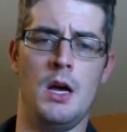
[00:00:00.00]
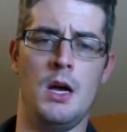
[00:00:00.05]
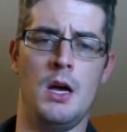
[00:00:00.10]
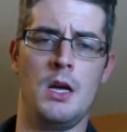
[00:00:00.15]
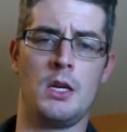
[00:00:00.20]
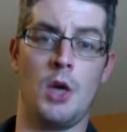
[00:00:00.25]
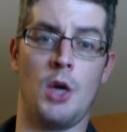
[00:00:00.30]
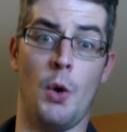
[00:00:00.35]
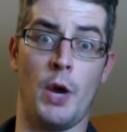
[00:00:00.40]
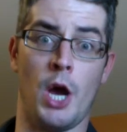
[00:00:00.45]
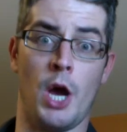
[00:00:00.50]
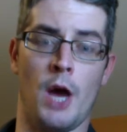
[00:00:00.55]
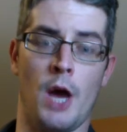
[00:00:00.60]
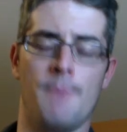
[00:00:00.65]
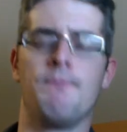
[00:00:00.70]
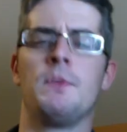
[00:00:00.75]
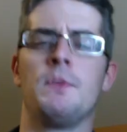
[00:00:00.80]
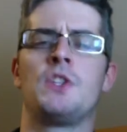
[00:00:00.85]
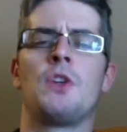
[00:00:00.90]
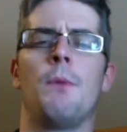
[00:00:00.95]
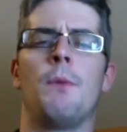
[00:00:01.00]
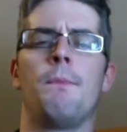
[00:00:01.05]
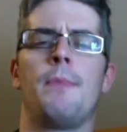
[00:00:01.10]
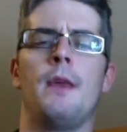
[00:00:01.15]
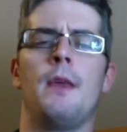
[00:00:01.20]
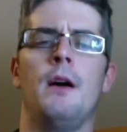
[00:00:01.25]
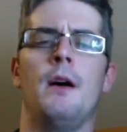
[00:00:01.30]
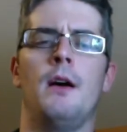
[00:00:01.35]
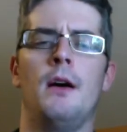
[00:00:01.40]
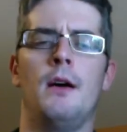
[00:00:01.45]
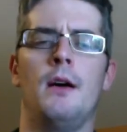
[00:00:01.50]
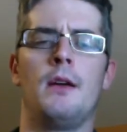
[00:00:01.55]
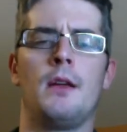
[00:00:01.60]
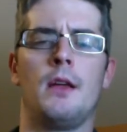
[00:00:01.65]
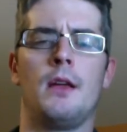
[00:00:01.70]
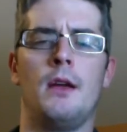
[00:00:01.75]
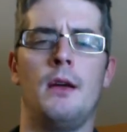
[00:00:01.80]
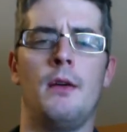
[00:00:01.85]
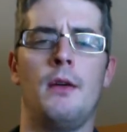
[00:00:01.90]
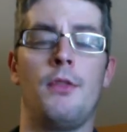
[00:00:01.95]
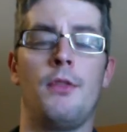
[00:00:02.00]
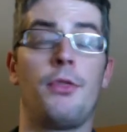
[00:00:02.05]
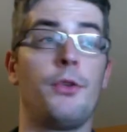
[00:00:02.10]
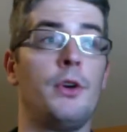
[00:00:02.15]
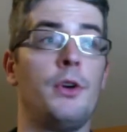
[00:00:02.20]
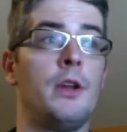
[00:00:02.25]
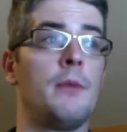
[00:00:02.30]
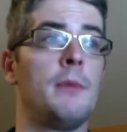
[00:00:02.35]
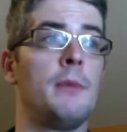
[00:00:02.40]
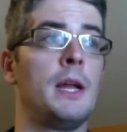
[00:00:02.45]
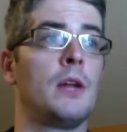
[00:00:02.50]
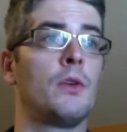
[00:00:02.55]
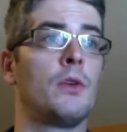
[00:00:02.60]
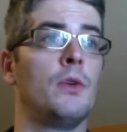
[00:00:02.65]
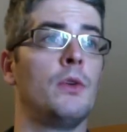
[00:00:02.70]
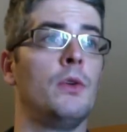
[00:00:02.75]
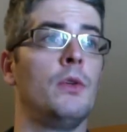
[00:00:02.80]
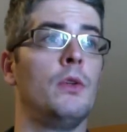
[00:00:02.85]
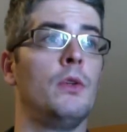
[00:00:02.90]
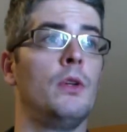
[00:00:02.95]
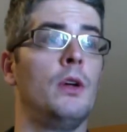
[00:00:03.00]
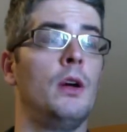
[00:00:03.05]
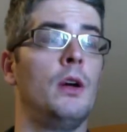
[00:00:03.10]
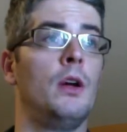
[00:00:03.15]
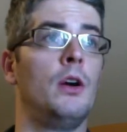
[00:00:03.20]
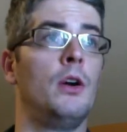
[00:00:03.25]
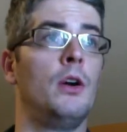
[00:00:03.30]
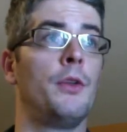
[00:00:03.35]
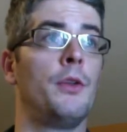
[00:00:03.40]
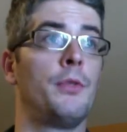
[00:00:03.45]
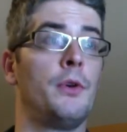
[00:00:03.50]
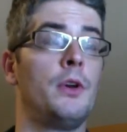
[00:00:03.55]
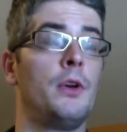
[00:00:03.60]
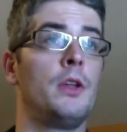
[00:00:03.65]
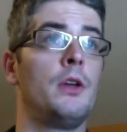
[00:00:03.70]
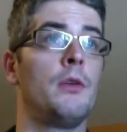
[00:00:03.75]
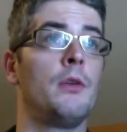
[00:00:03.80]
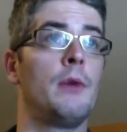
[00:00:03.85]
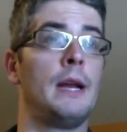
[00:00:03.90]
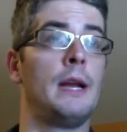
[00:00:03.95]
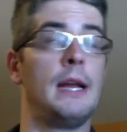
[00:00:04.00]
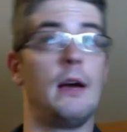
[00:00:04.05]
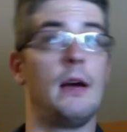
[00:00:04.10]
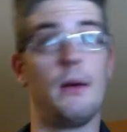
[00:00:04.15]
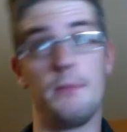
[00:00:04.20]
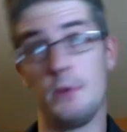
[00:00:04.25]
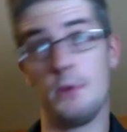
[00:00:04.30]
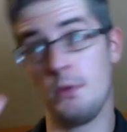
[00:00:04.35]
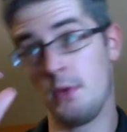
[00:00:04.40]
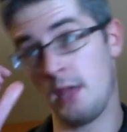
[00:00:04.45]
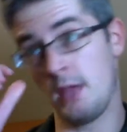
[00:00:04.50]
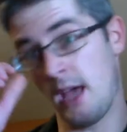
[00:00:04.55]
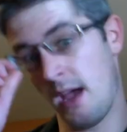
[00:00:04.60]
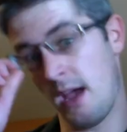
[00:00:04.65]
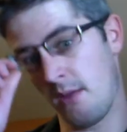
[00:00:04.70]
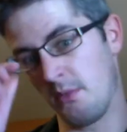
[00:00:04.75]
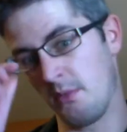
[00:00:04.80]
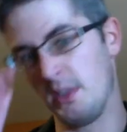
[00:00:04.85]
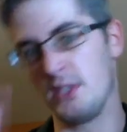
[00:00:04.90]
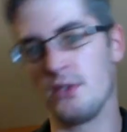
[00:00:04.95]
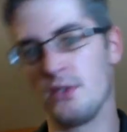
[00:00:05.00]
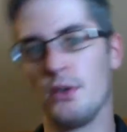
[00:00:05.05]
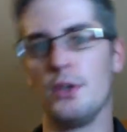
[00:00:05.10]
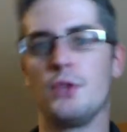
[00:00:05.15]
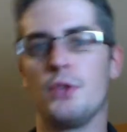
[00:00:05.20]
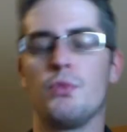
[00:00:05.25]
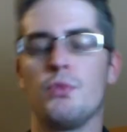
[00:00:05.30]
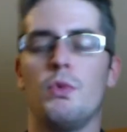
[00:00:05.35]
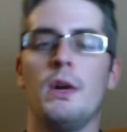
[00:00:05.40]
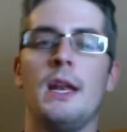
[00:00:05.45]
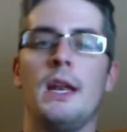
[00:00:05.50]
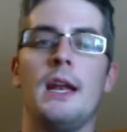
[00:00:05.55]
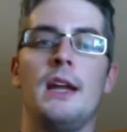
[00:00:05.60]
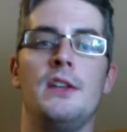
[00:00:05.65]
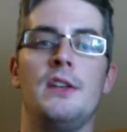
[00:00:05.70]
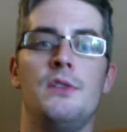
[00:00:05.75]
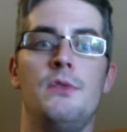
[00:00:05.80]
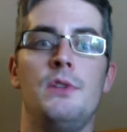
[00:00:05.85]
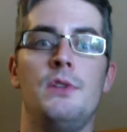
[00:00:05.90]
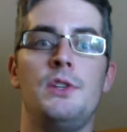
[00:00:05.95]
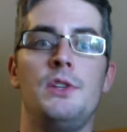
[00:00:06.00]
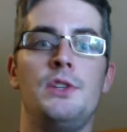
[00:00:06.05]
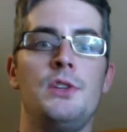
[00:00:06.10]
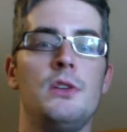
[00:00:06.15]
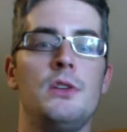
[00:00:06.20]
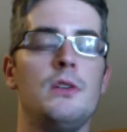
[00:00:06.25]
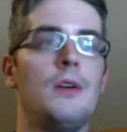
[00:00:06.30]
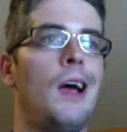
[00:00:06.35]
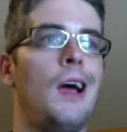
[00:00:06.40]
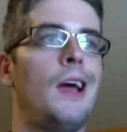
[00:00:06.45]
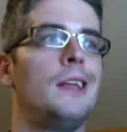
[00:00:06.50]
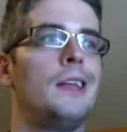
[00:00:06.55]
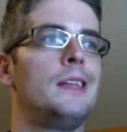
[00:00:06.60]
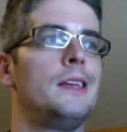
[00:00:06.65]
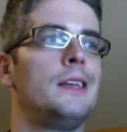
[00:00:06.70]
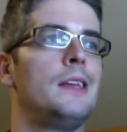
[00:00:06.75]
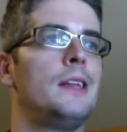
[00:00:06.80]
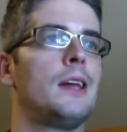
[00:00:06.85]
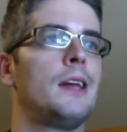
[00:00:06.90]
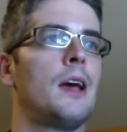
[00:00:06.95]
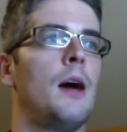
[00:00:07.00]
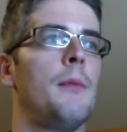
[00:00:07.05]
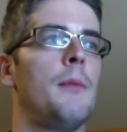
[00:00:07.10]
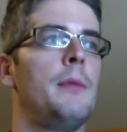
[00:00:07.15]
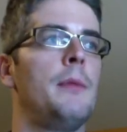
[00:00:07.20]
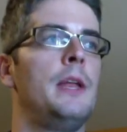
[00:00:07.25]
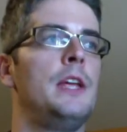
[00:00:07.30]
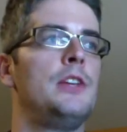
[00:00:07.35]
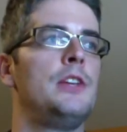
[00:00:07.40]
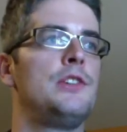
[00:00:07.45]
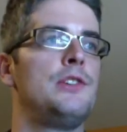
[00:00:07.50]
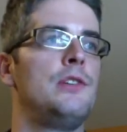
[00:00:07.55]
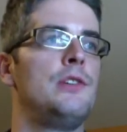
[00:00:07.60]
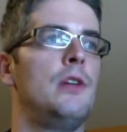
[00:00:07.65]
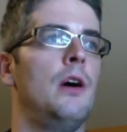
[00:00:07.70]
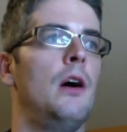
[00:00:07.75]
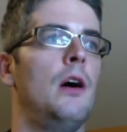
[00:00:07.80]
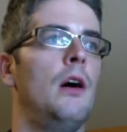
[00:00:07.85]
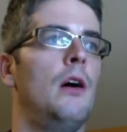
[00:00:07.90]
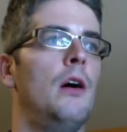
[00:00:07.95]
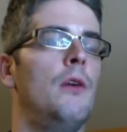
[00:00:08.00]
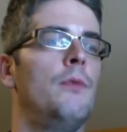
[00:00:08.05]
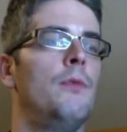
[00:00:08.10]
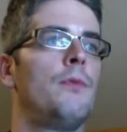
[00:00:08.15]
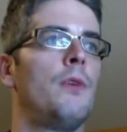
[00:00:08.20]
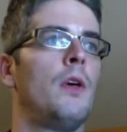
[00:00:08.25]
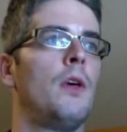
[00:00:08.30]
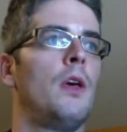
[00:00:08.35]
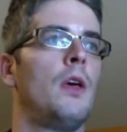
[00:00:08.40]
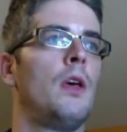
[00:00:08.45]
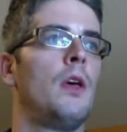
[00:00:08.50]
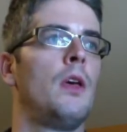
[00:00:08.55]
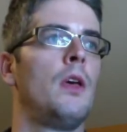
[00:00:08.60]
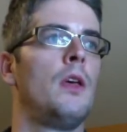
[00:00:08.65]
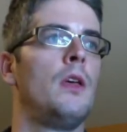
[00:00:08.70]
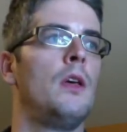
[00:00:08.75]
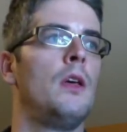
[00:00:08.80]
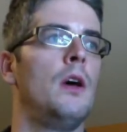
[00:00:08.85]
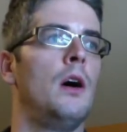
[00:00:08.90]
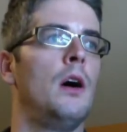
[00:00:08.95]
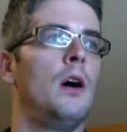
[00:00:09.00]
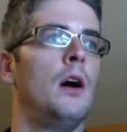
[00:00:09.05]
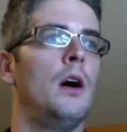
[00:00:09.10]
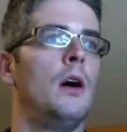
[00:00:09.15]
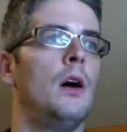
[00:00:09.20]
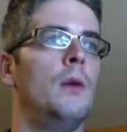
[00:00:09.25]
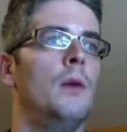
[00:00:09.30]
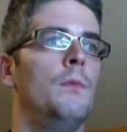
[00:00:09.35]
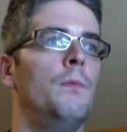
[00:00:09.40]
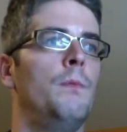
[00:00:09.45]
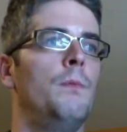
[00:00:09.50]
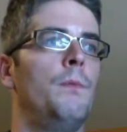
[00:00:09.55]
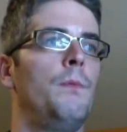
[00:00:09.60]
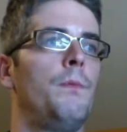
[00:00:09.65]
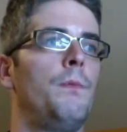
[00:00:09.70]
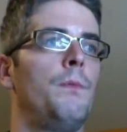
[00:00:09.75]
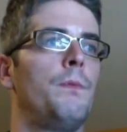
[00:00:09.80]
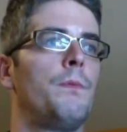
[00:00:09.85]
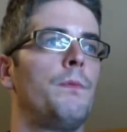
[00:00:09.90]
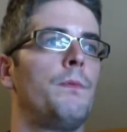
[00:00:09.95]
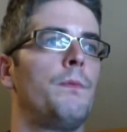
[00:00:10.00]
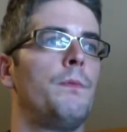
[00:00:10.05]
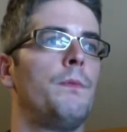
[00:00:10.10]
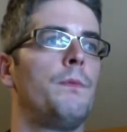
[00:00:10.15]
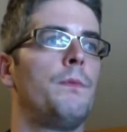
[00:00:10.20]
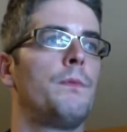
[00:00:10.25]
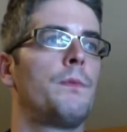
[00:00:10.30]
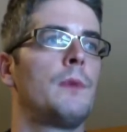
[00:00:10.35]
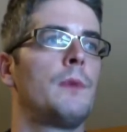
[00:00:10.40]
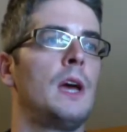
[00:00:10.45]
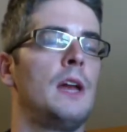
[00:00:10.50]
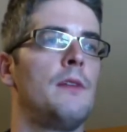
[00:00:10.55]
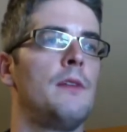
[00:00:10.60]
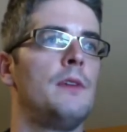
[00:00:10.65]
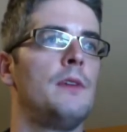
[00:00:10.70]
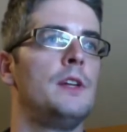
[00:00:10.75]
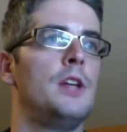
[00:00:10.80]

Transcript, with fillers: going on. So, uh, third year medical uh, or third year right now, I'm doing that research. What did I do this year? I did a combination of um, kind of a,